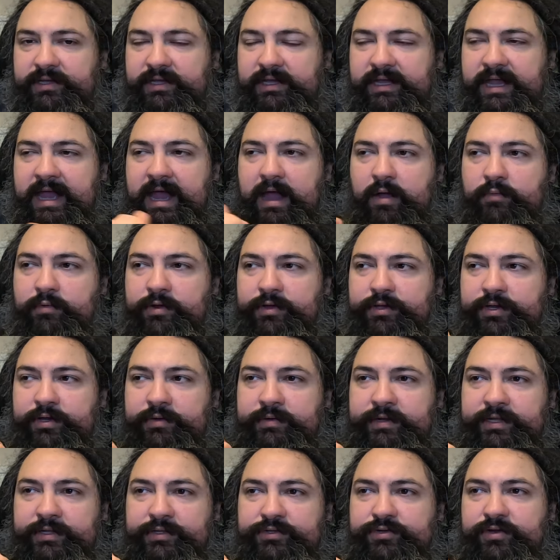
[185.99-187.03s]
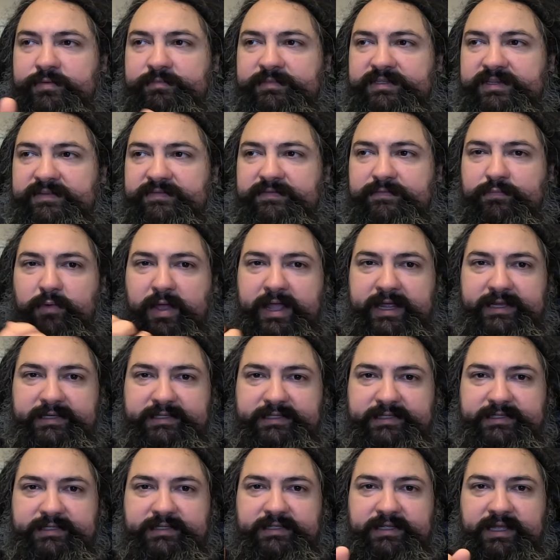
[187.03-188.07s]
how we're doing in terms of
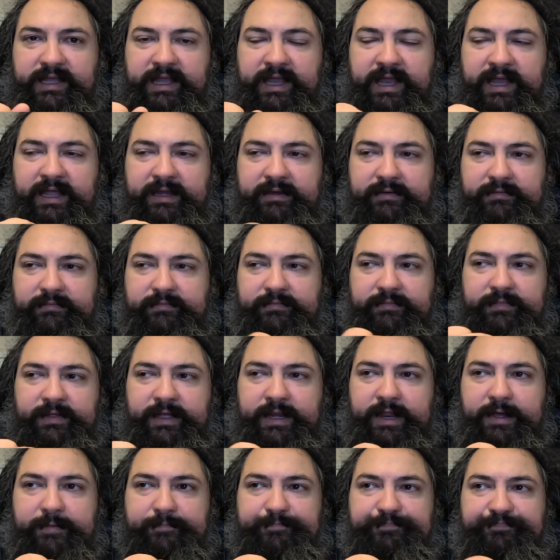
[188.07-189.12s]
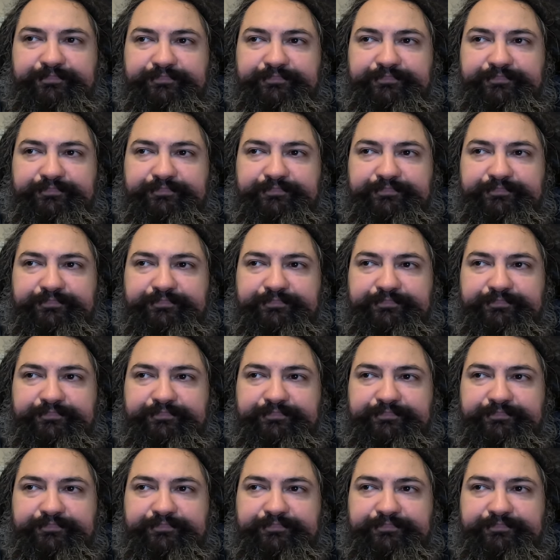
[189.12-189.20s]
weight and, you know,